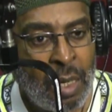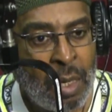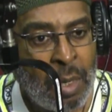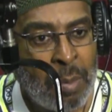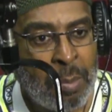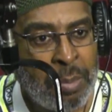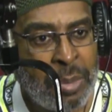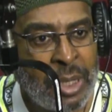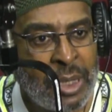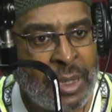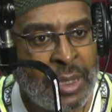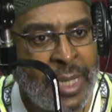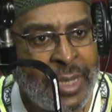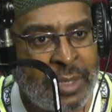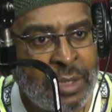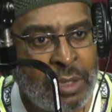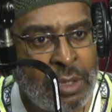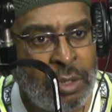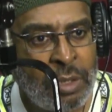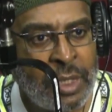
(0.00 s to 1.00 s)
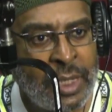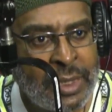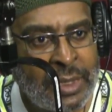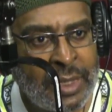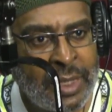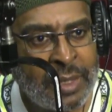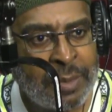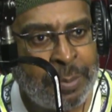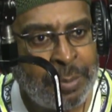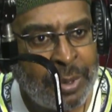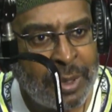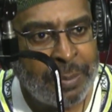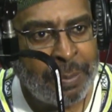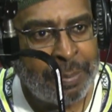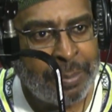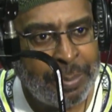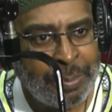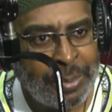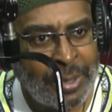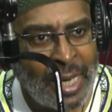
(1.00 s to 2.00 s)
But let's look at this pr-
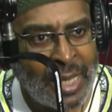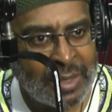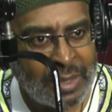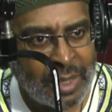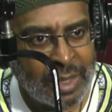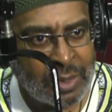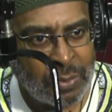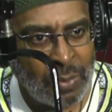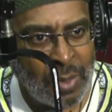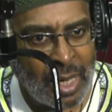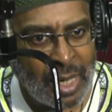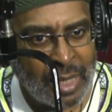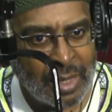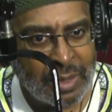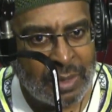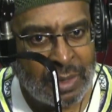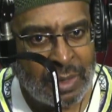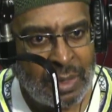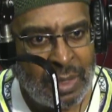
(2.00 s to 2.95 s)
process wise.